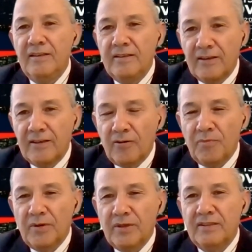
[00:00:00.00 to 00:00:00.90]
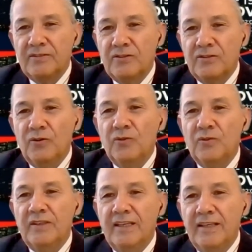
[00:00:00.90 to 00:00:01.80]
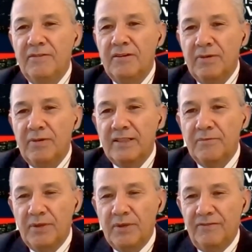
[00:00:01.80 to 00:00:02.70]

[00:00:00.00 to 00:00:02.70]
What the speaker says: in the company so everybody